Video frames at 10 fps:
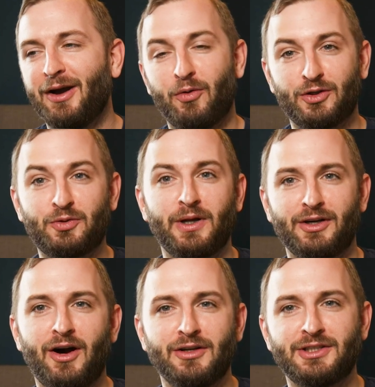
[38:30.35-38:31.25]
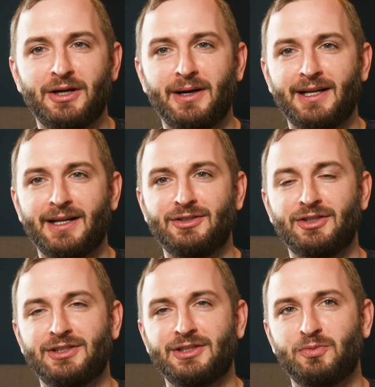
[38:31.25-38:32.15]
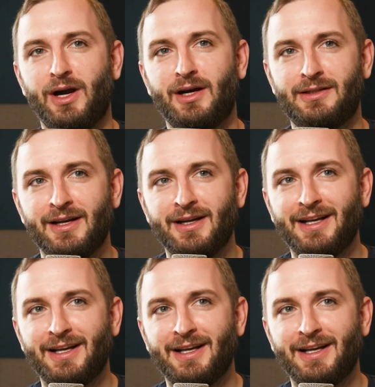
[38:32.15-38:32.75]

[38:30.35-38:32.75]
or Twitter also, I think just as well.